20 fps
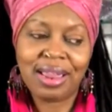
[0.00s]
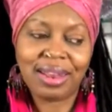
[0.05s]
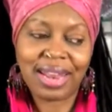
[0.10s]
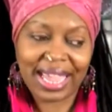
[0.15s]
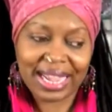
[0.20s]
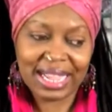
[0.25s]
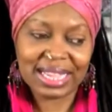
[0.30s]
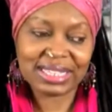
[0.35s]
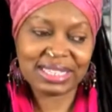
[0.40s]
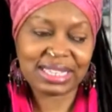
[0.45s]

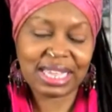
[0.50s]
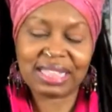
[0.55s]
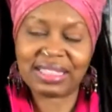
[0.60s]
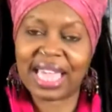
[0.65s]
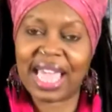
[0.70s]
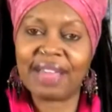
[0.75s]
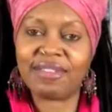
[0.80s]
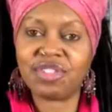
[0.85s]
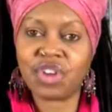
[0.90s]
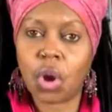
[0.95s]
like I said,
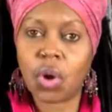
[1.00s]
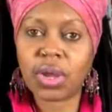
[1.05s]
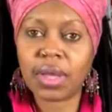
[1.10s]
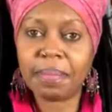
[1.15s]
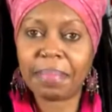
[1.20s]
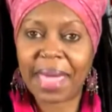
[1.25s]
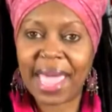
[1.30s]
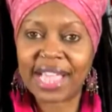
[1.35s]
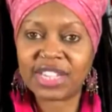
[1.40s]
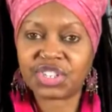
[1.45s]
they have no
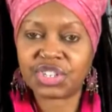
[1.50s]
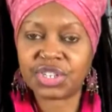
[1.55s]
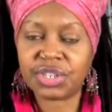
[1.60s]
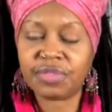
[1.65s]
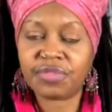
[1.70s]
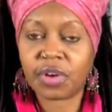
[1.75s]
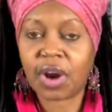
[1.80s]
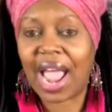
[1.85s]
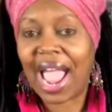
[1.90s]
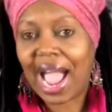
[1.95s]

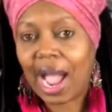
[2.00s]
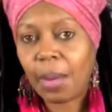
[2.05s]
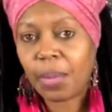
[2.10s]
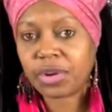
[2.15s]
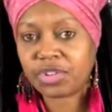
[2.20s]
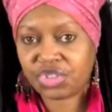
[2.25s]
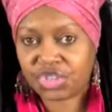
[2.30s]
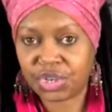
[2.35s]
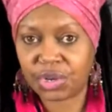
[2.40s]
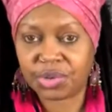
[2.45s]
compassion for
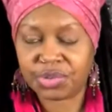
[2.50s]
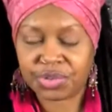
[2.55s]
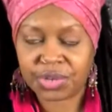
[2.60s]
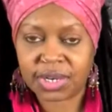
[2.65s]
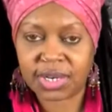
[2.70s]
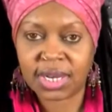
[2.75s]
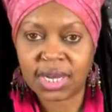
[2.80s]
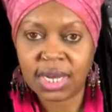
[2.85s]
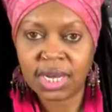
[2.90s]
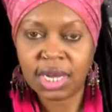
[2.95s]
our children,